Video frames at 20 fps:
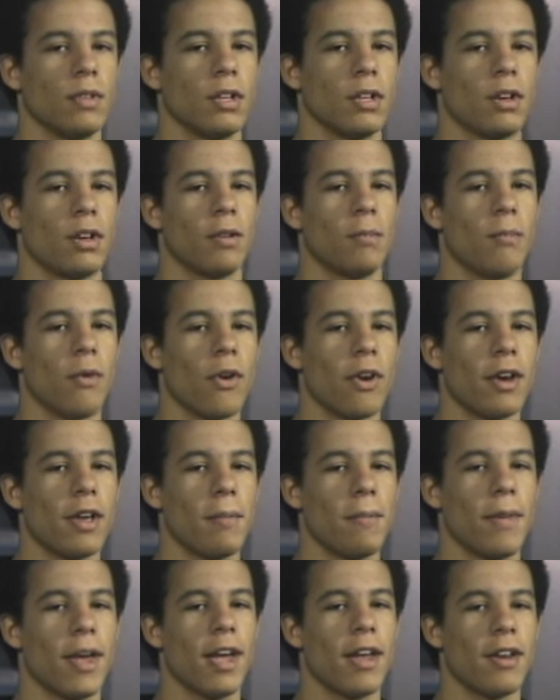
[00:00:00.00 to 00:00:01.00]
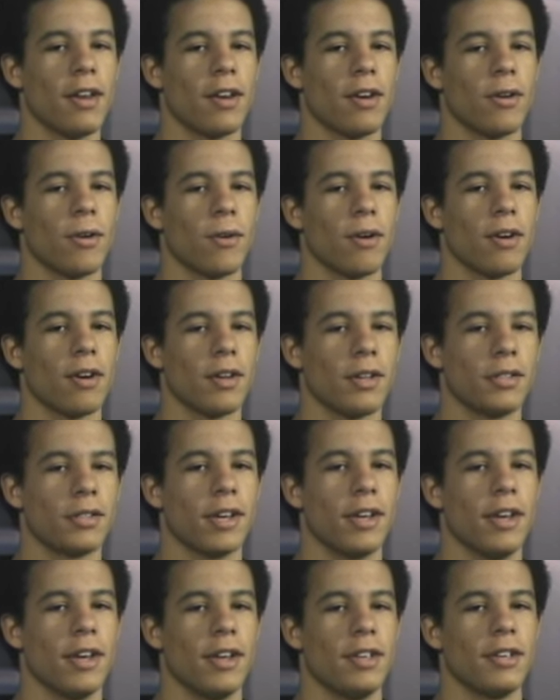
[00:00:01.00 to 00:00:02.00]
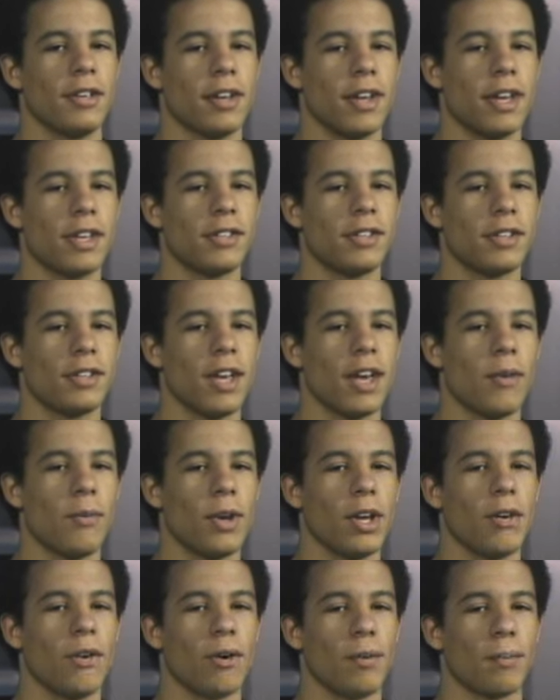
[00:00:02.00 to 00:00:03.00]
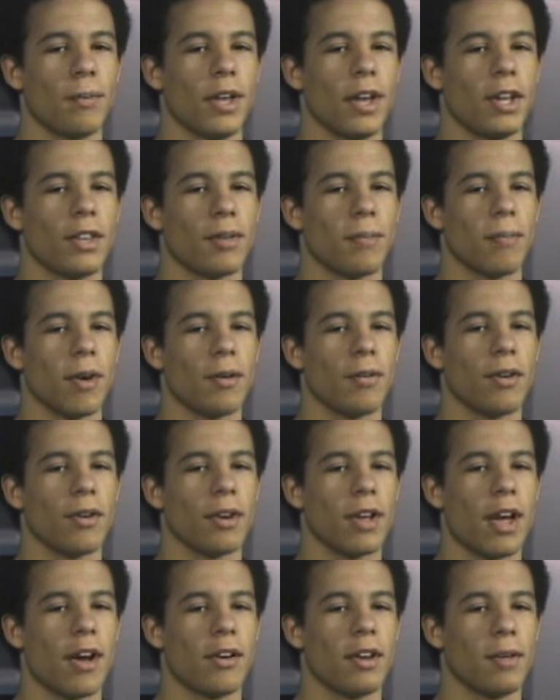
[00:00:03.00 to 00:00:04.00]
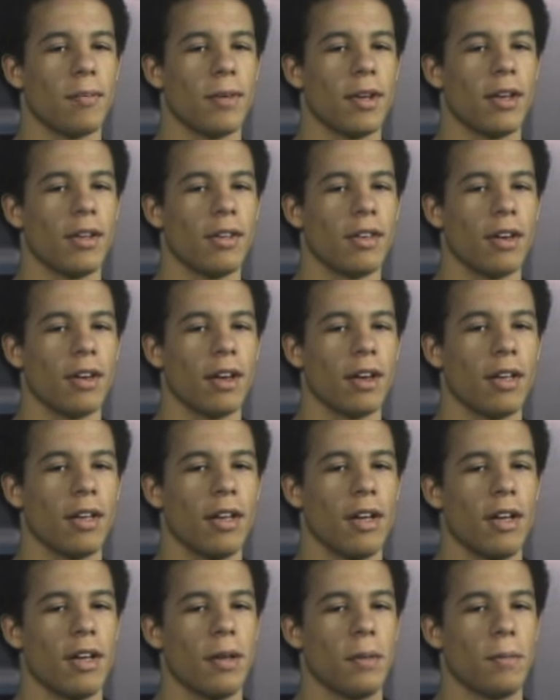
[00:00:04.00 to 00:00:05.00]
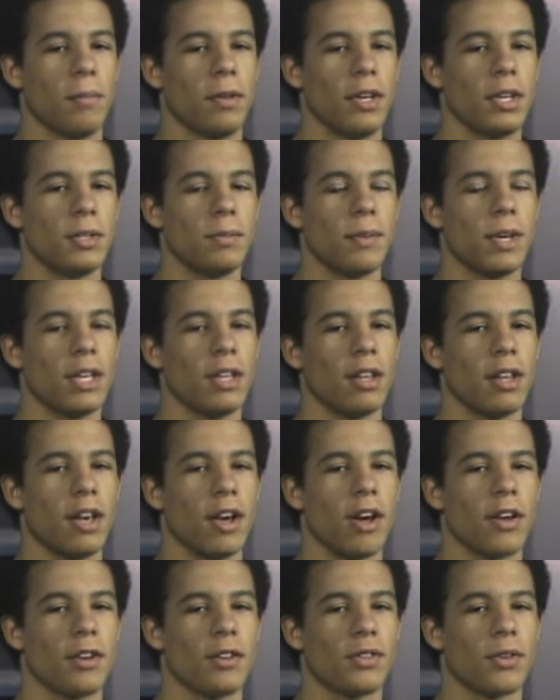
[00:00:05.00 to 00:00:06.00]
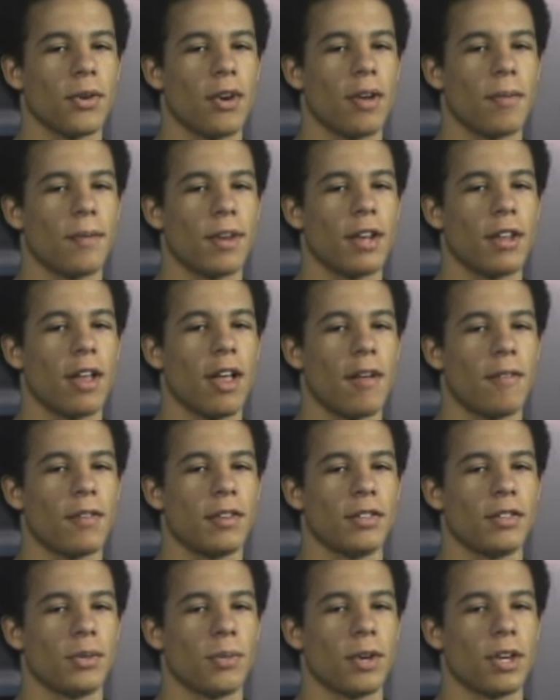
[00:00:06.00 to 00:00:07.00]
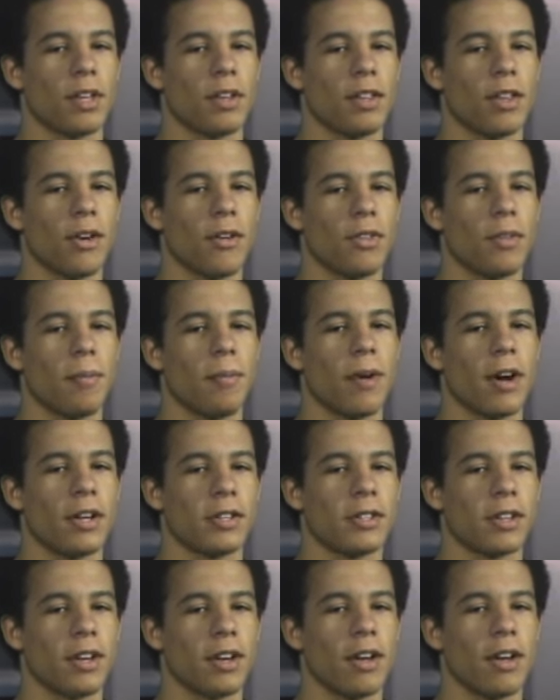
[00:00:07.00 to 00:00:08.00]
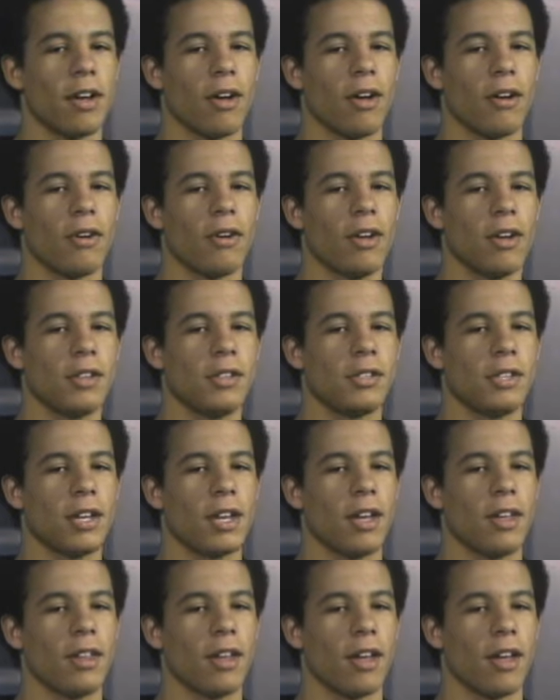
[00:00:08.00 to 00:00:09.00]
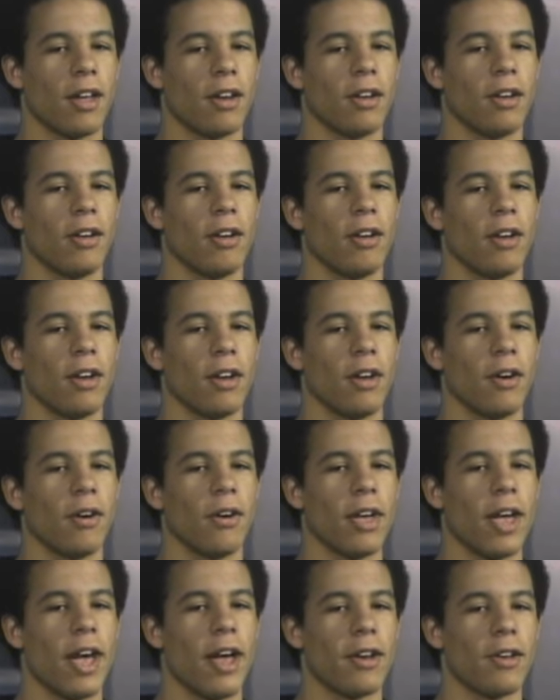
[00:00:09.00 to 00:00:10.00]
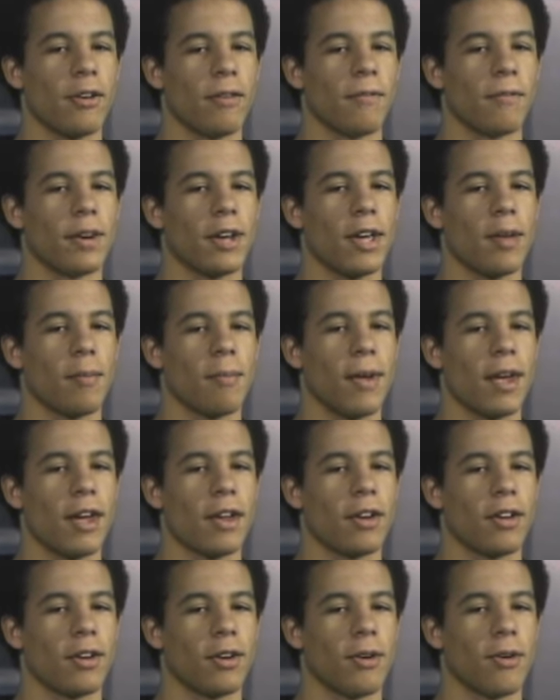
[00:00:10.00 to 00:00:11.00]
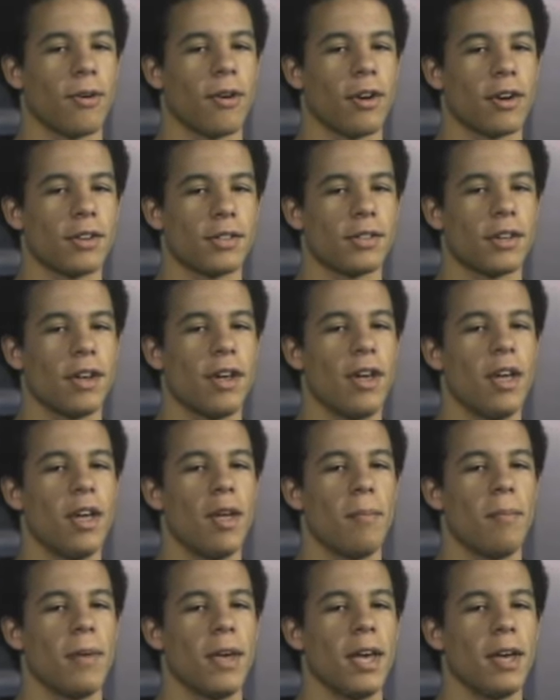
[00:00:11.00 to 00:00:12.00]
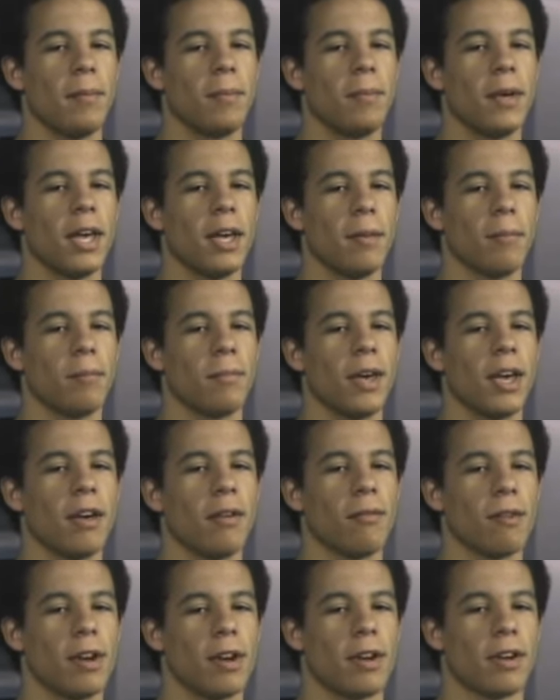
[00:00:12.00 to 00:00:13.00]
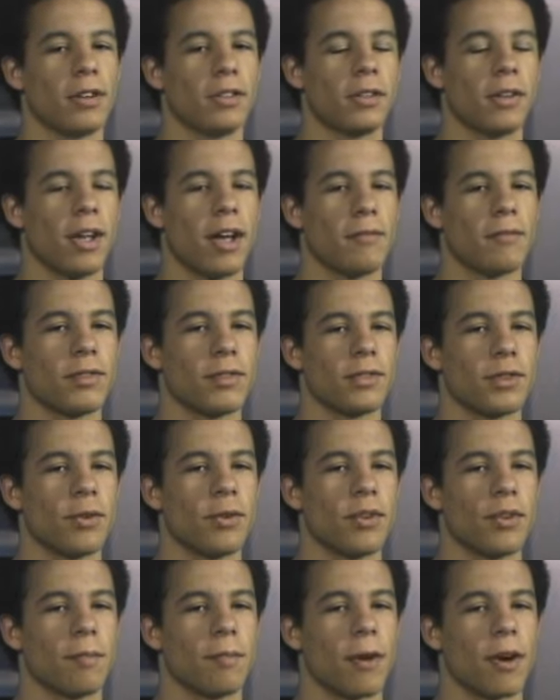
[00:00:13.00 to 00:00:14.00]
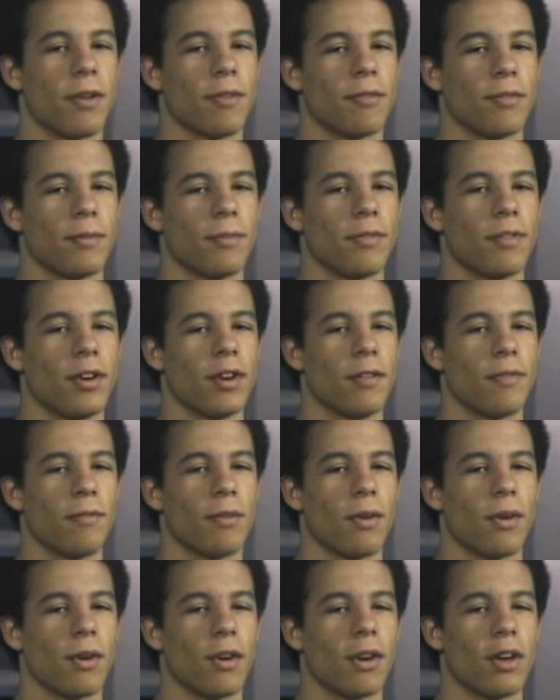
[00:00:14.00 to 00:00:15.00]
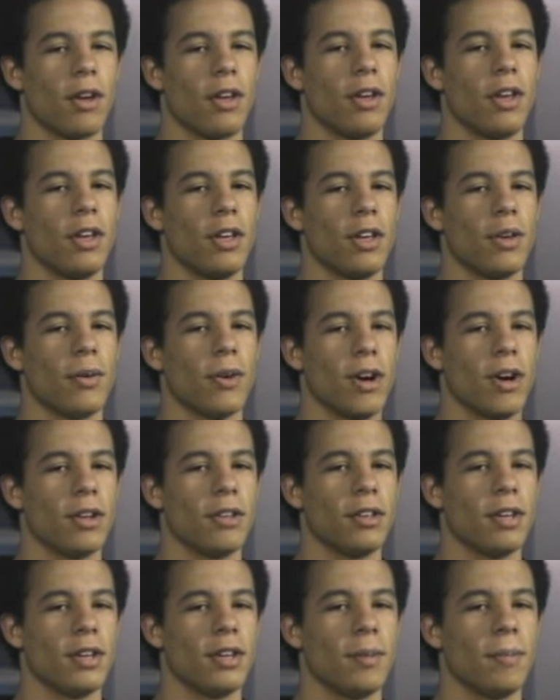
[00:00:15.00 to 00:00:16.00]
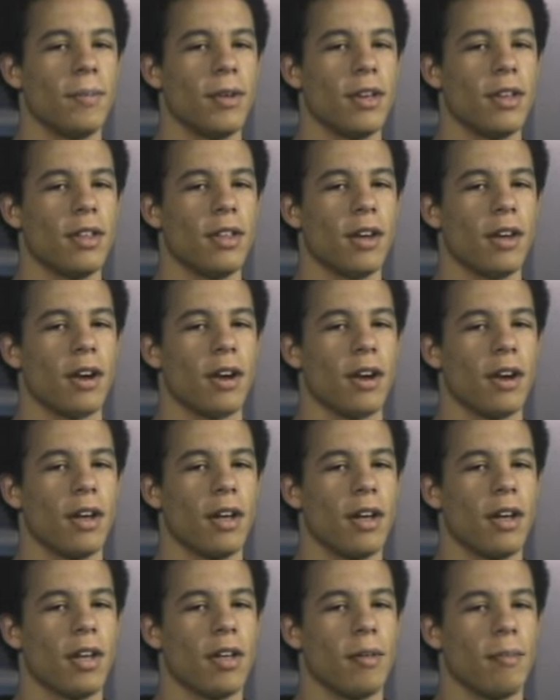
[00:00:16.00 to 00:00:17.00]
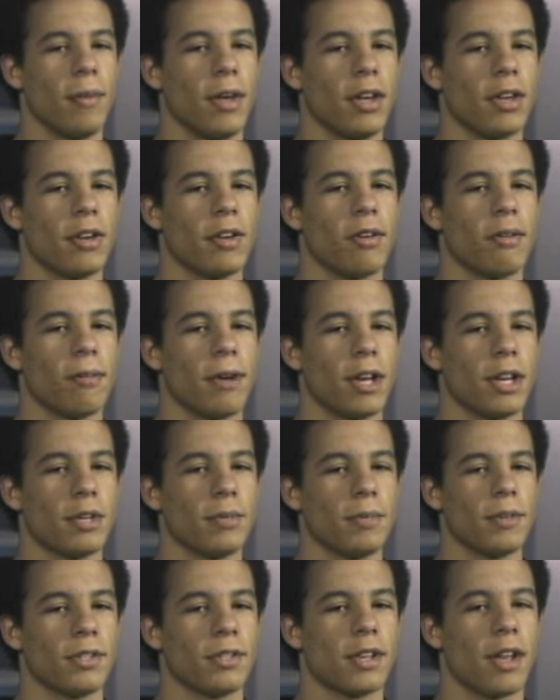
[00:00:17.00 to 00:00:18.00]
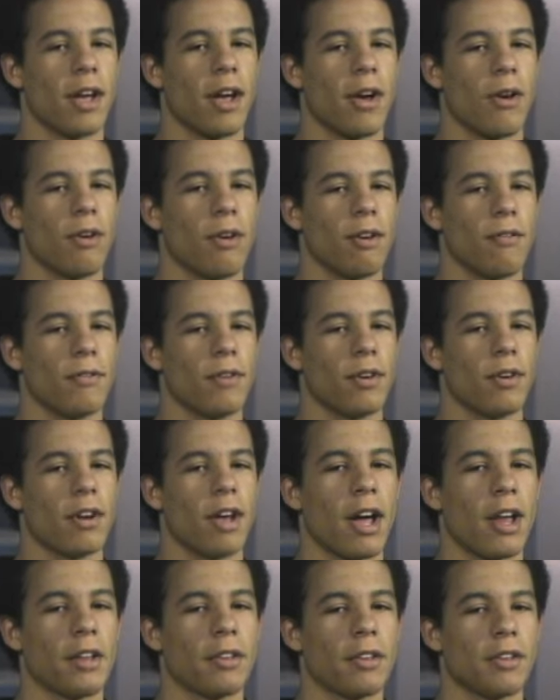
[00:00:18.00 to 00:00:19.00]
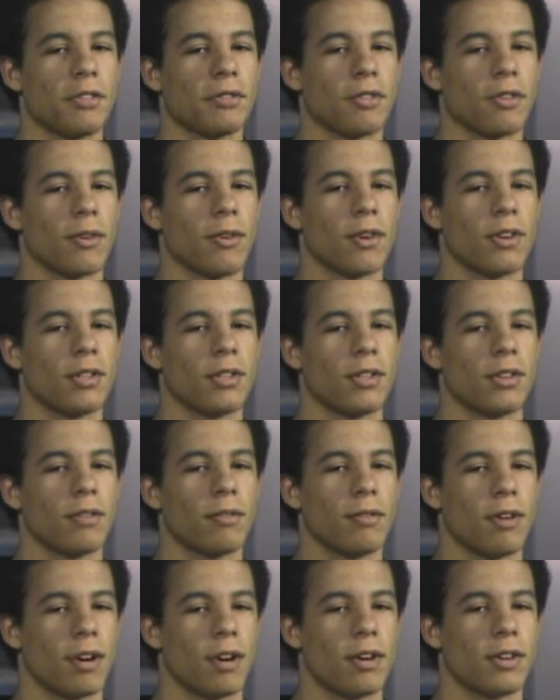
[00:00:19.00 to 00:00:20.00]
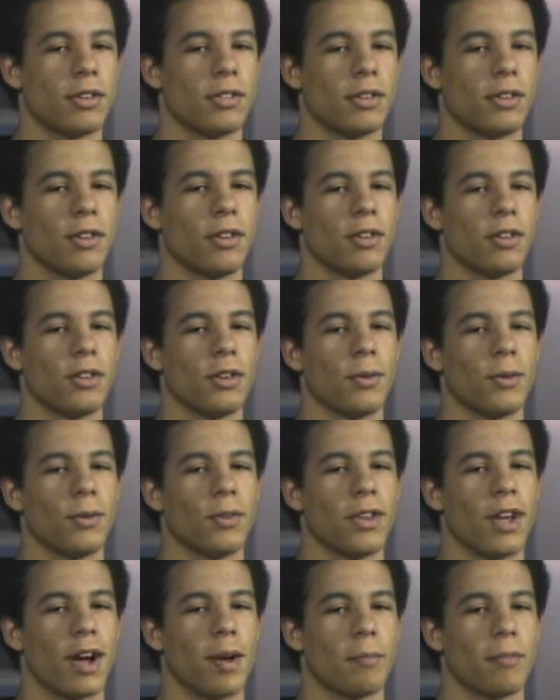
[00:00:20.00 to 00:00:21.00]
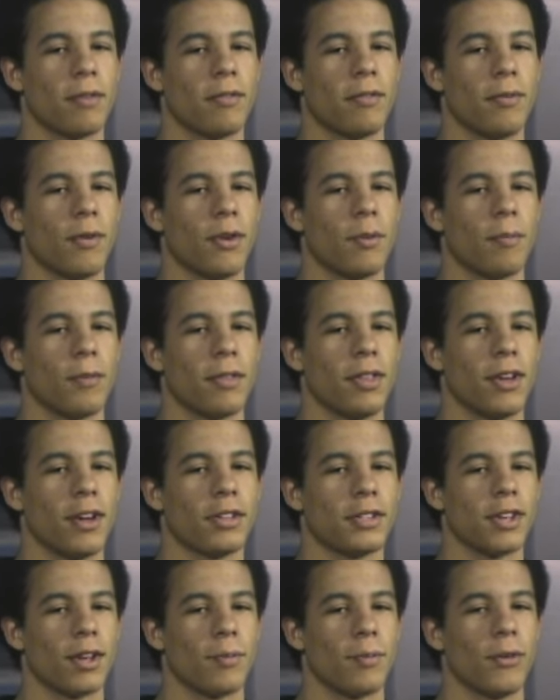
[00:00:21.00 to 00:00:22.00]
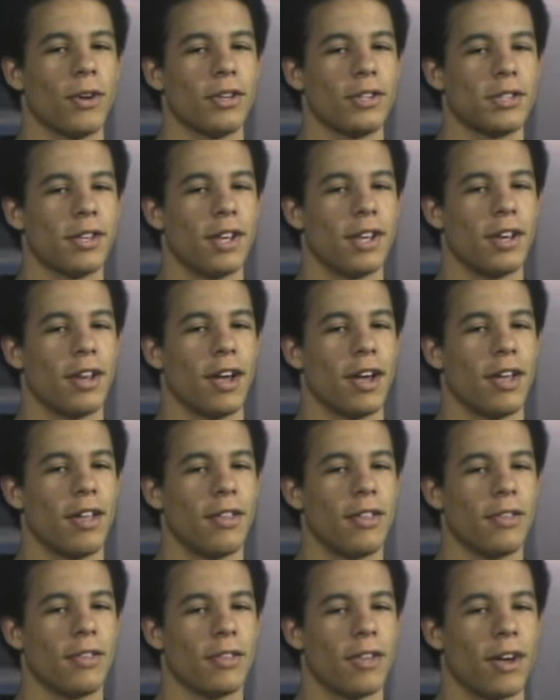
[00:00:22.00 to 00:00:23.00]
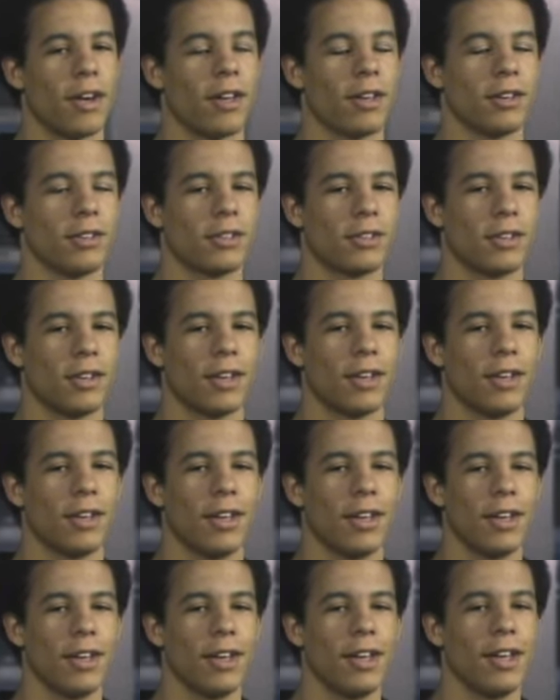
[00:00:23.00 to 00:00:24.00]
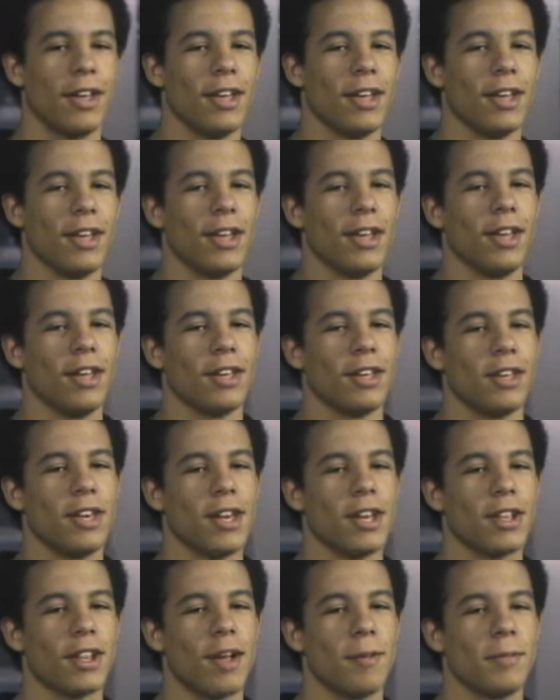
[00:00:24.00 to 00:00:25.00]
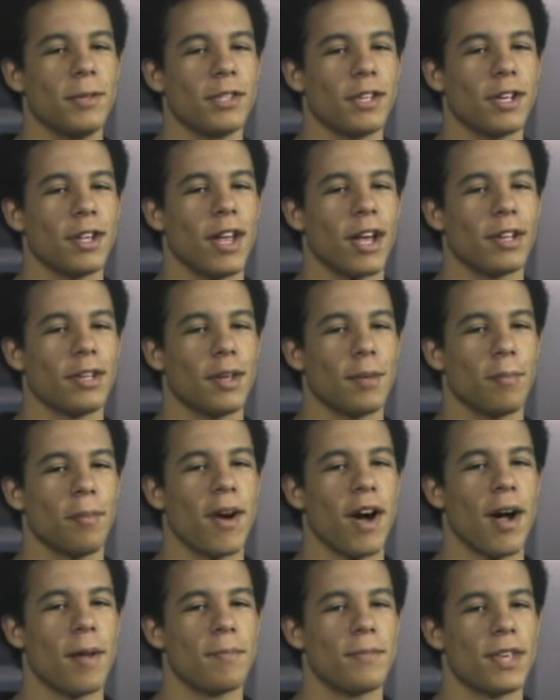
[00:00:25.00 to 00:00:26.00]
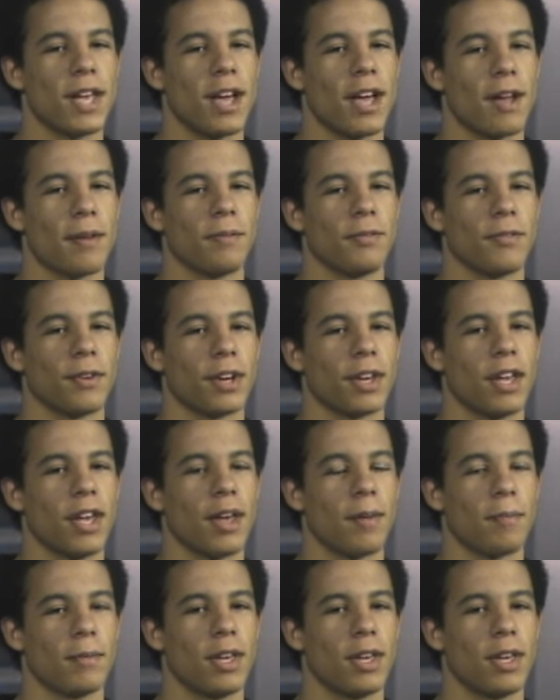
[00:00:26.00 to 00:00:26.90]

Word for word: Good morning, band and chorus. Today's the day we go and play at the Monroe County Building. Please meet in the auditorium at 11 so we can load the bus and go. See you then. And oh yeah, don't forget band and chorus. Big, big, big rehearsal after school tomorrow from 3 to 4. You all need to be there. Make your arrangements now. If you're not at this rehearsal, you will not perform with us on Wednesday night. Thanks. Key Club is collecting pop tabs for Camp